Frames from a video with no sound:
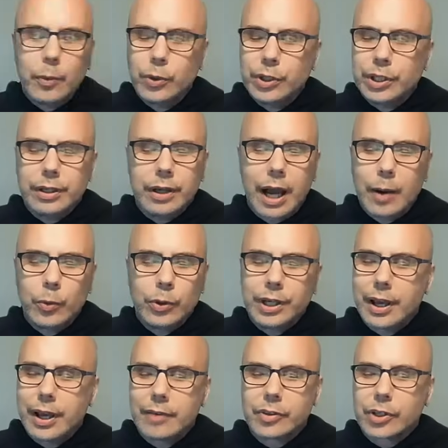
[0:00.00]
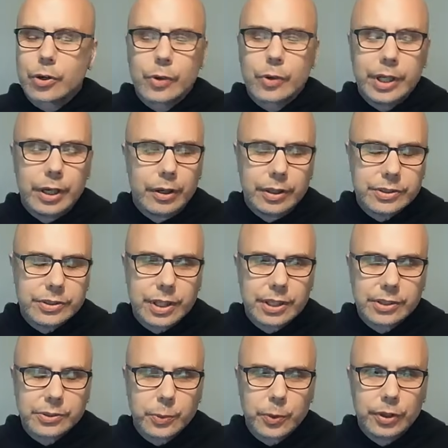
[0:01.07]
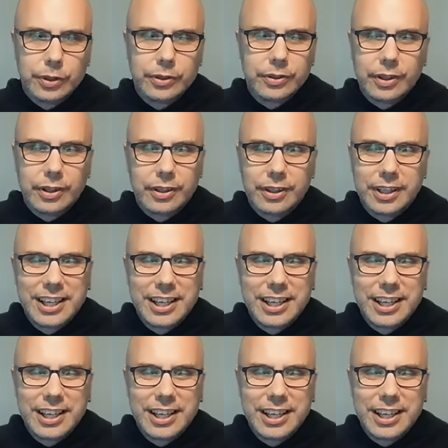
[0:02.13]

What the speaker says: wouldn't have a career in today's world. No.